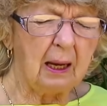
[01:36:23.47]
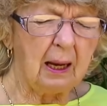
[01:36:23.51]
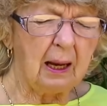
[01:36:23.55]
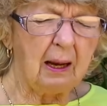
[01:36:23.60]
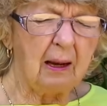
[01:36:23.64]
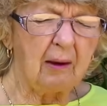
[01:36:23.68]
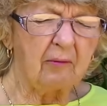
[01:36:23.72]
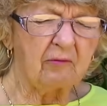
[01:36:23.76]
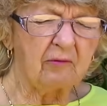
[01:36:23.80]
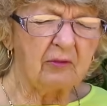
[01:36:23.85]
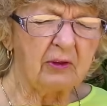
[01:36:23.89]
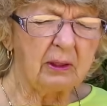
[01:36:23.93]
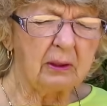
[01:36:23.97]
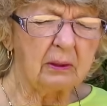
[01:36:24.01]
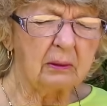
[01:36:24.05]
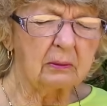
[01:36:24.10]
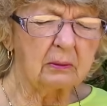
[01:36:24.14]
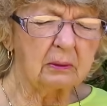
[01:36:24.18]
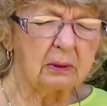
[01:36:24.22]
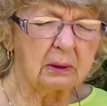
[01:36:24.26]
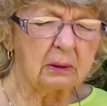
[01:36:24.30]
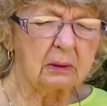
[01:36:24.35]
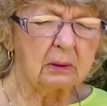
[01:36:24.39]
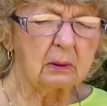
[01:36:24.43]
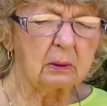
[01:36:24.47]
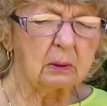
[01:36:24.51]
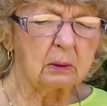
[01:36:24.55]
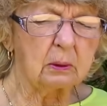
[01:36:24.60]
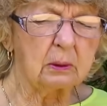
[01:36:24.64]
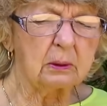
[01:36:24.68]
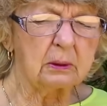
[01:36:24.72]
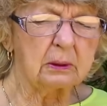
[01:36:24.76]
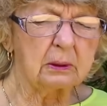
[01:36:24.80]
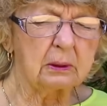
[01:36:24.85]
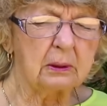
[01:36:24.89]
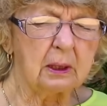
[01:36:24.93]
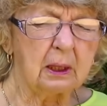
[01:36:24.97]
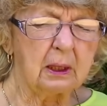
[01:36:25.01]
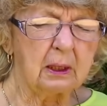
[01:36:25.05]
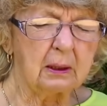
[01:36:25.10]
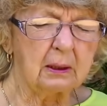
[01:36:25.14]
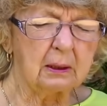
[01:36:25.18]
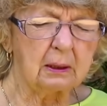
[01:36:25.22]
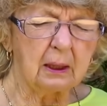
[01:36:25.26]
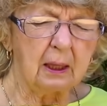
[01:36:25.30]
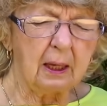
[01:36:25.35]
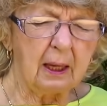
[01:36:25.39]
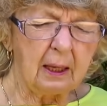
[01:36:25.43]
I felt the Lord
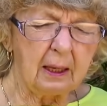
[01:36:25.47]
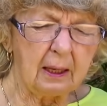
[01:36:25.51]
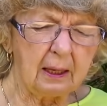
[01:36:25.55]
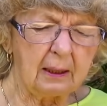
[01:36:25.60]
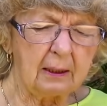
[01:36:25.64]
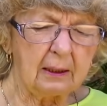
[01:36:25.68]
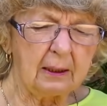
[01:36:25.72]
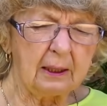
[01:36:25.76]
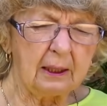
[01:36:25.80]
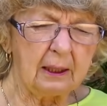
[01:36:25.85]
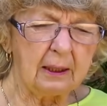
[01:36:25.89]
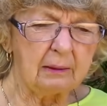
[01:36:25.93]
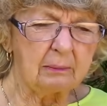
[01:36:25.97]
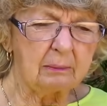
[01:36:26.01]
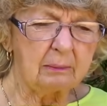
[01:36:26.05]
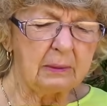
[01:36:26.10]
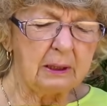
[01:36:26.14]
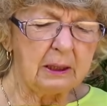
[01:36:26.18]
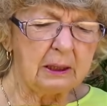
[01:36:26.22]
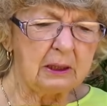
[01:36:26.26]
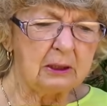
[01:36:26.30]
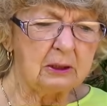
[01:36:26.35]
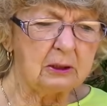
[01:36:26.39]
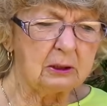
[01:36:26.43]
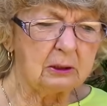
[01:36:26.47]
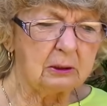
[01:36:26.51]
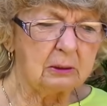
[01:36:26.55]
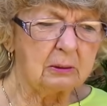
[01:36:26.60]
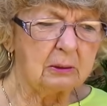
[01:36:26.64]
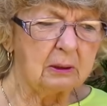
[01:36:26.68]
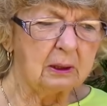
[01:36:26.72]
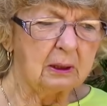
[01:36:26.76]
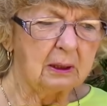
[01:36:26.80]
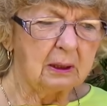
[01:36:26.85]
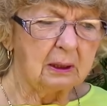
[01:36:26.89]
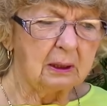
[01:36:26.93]
uh, led me to